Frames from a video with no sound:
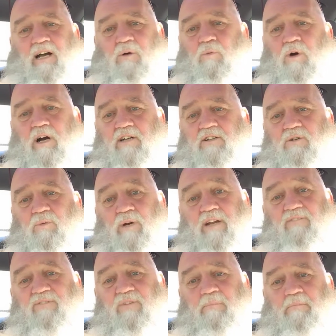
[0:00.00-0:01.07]
I walked
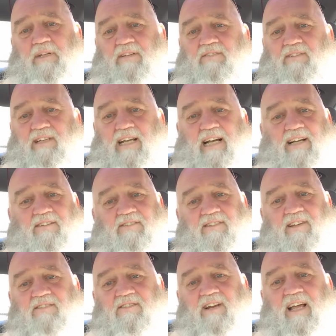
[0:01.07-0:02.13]
away from this. You guys,
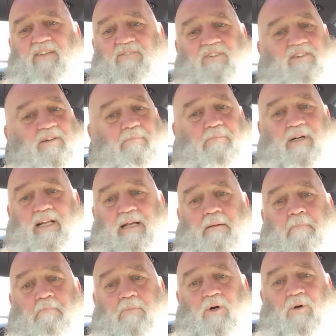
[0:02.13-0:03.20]
this life isn't but a
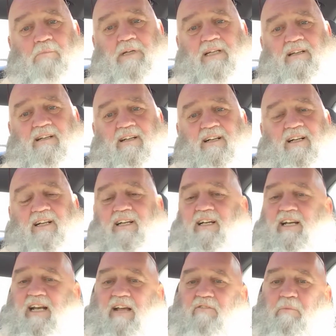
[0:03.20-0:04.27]
moment.
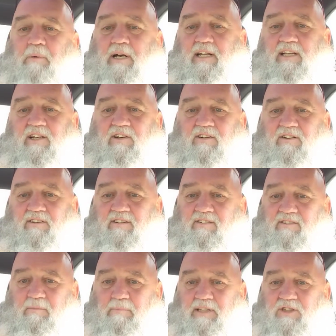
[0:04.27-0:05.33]
And everybody here
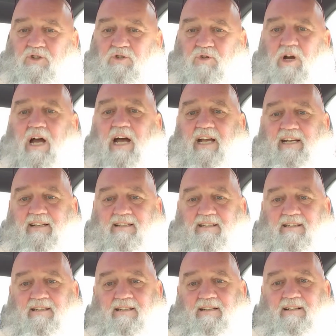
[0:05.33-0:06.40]
is to be tried
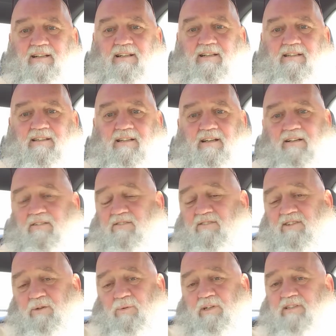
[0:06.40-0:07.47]
to
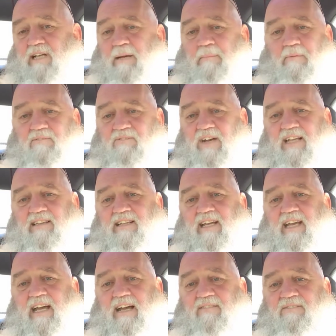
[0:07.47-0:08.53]
see what type of faith they
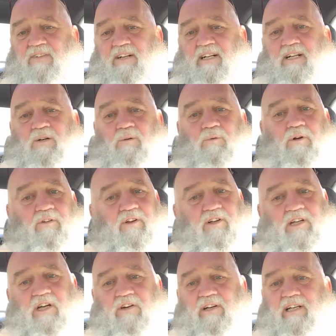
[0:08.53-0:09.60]
have. Well, they're
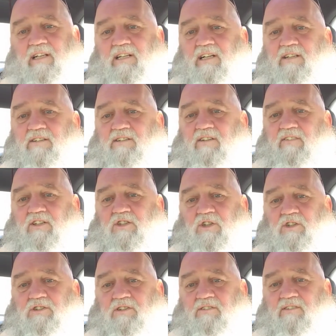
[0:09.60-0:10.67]
carrying guns in the
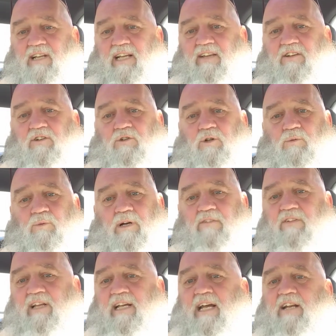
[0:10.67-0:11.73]
churches today. They're doing
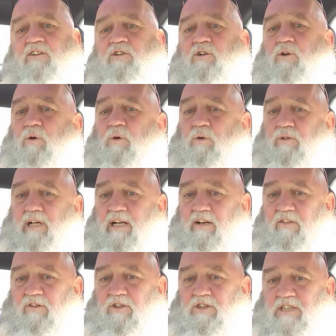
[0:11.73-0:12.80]
whatever they got to do to hold on to
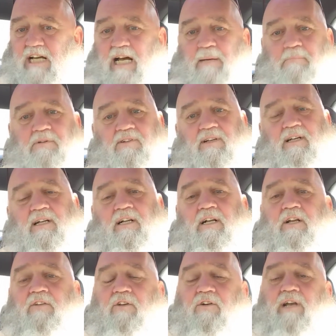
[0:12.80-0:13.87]
their jobs.
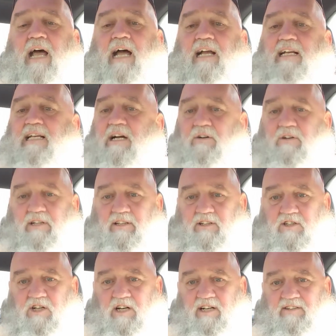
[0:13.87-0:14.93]
They're not counting the
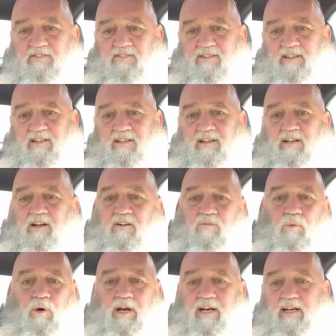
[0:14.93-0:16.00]
cost of
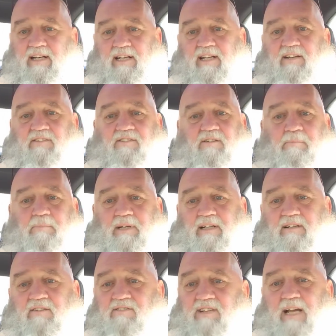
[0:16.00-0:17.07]
what it is to be a
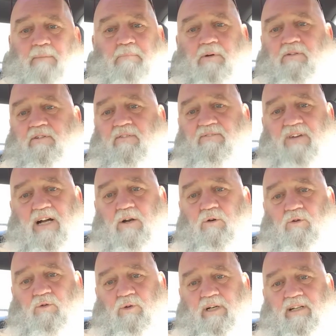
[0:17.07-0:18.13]
disciple, to
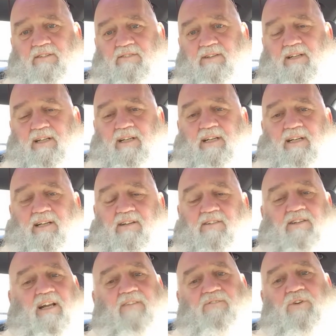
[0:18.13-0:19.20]
follow Christ. He
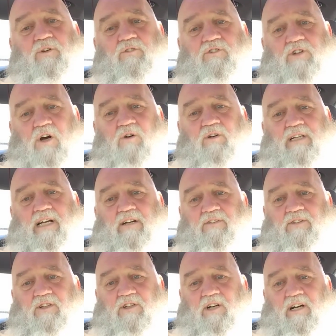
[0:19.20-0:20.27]
said, if you don't
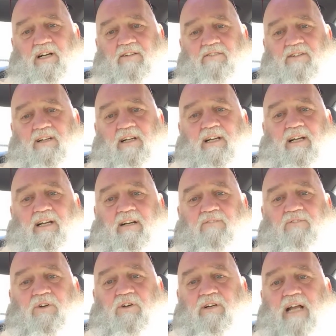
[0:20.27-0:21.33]
count the cost, and
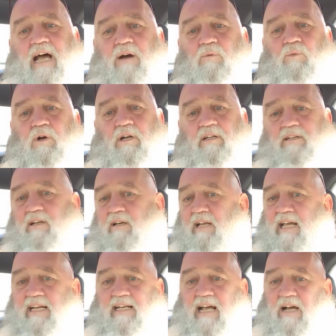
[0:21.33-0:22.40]
if you're not willing to
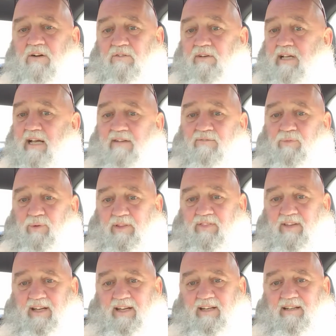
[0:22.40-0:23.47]
lay down
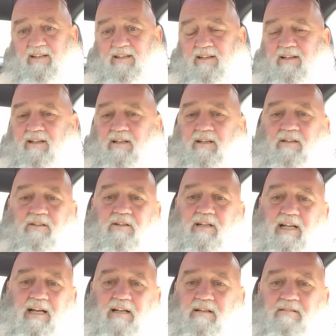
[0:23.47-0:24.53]
everything, you're
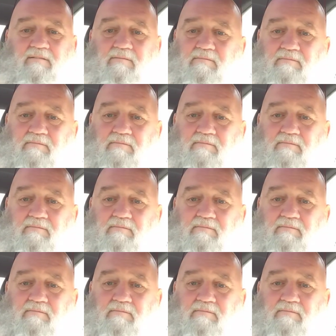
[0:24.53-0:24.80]
not